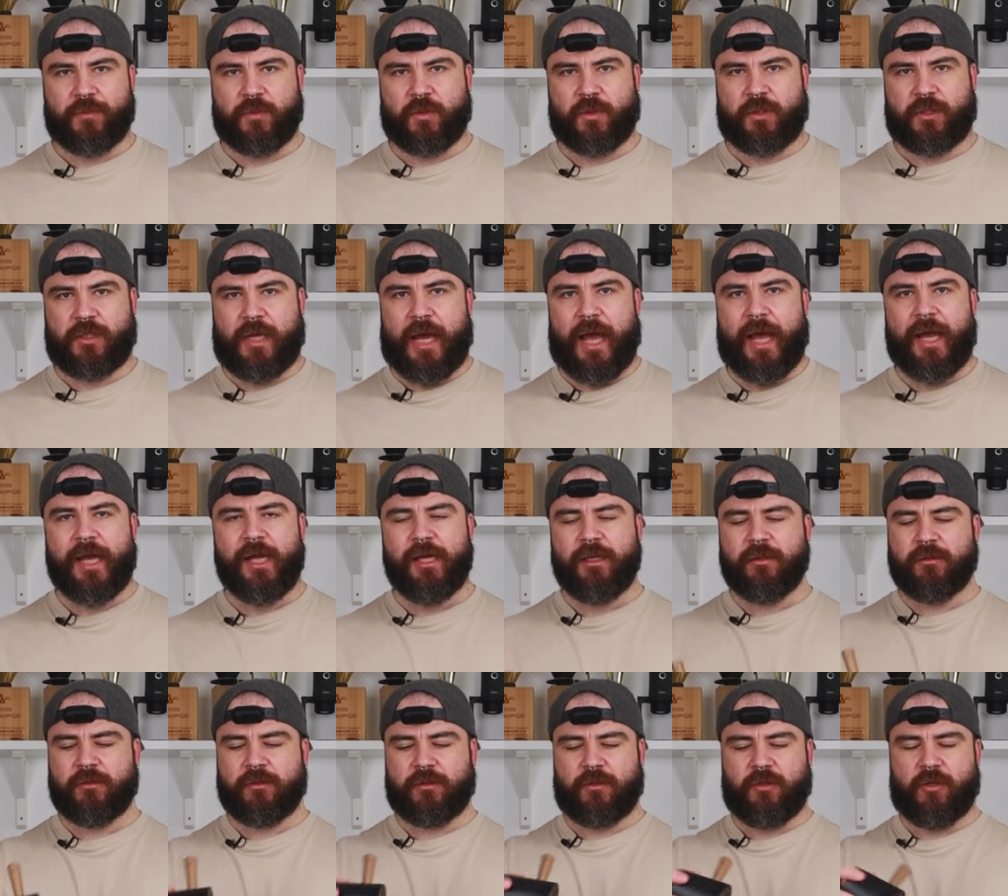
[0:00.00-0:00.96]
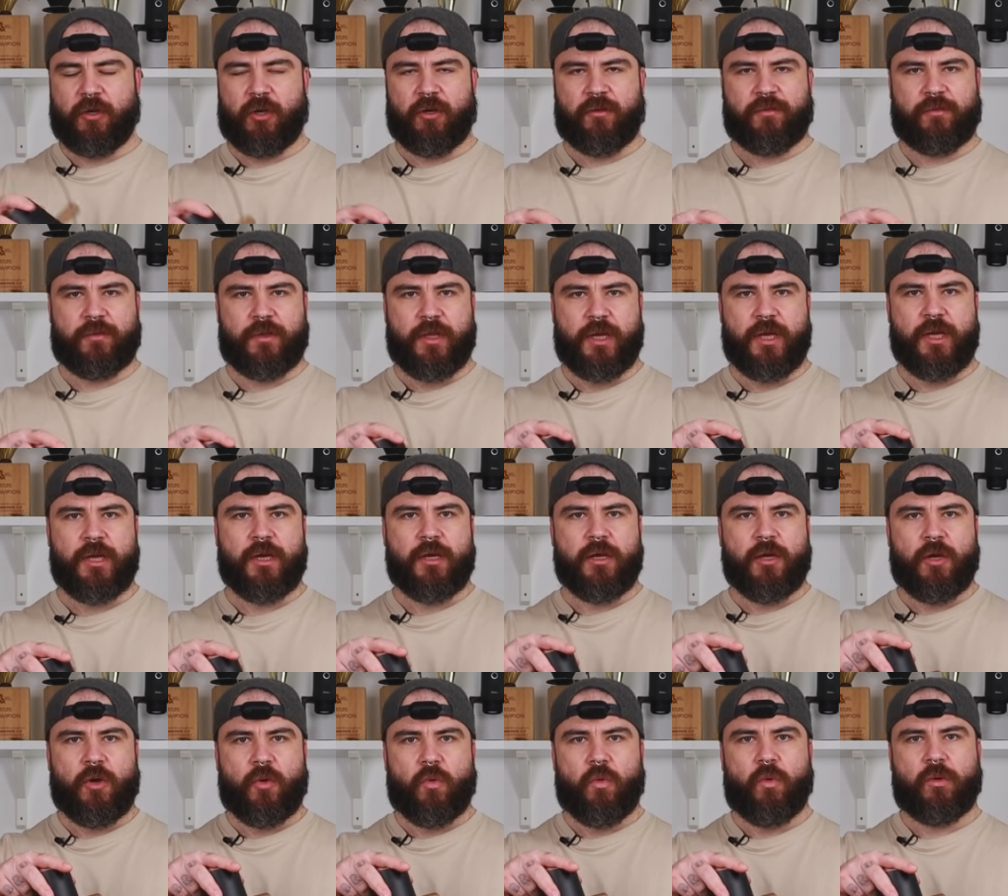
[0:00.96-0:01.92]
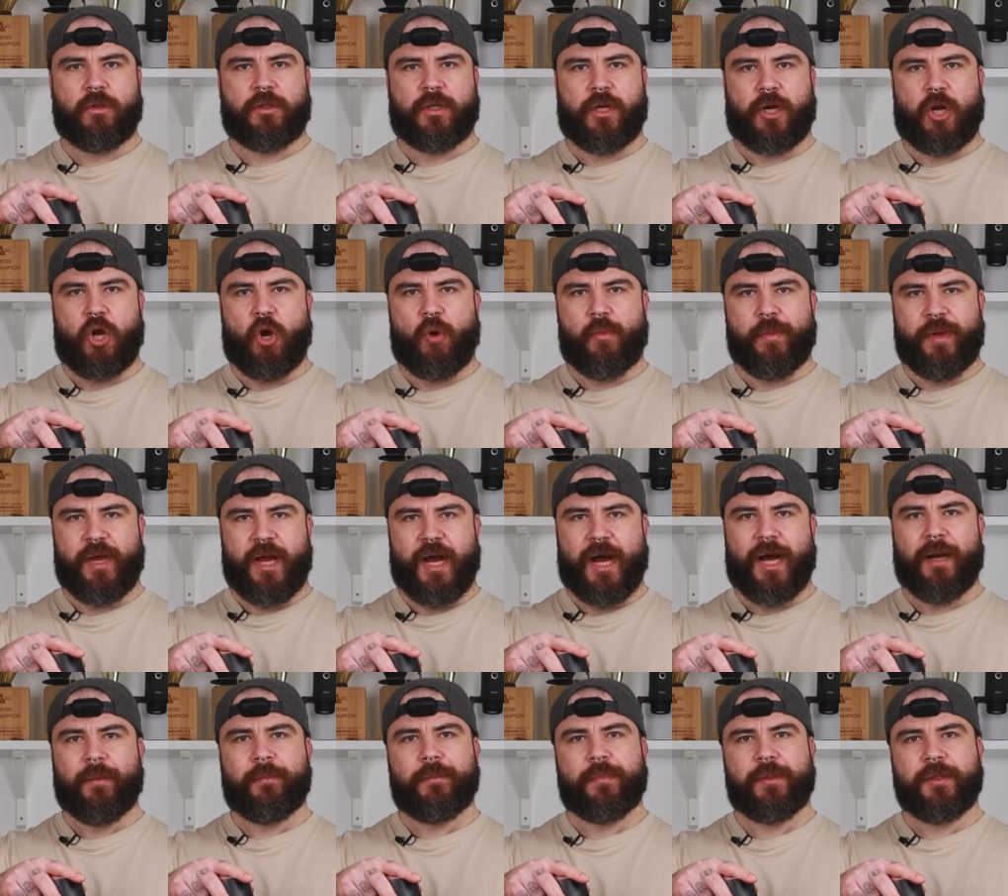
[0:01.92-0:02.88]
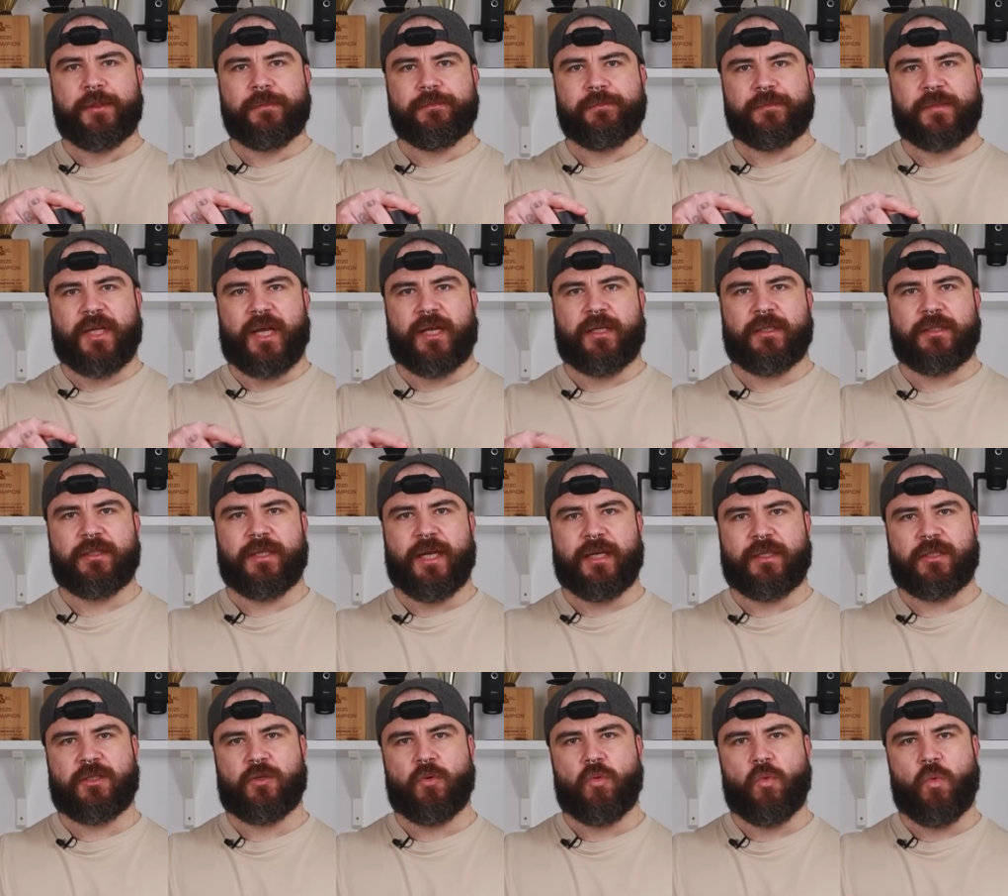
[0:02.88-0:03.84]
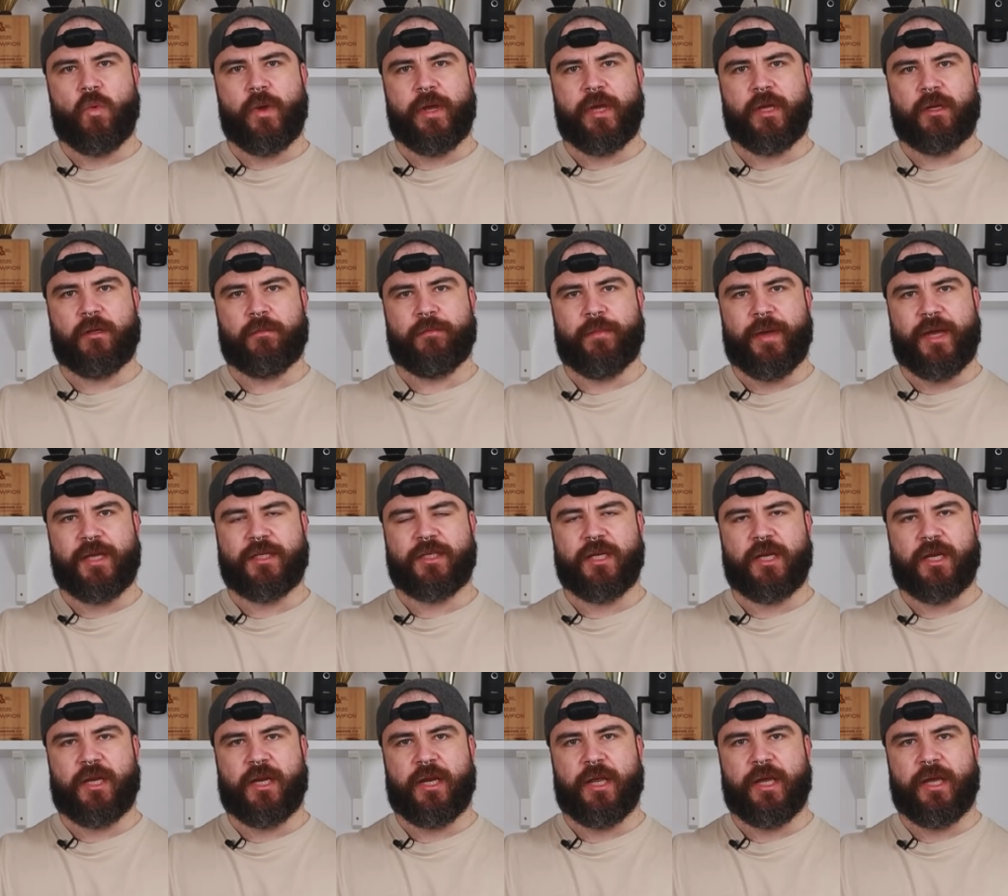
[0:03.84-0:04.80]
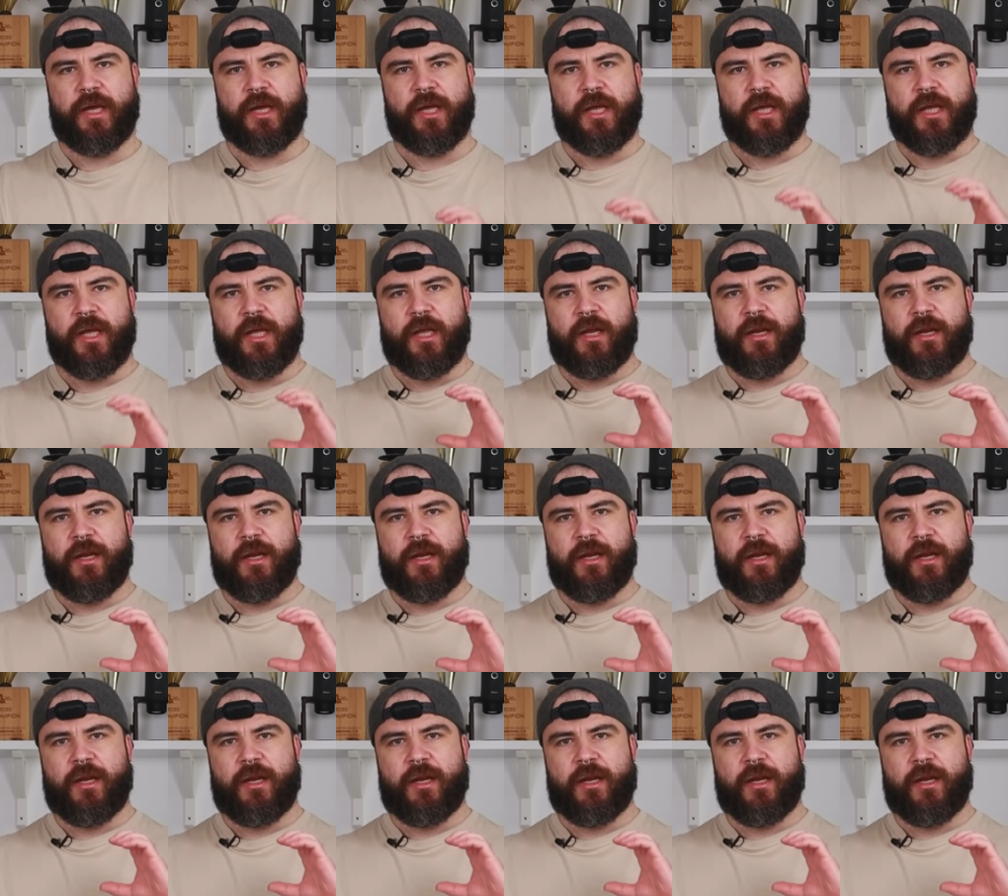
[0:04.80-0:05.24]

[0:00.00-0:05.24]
okay, of the water coming up, and that will basically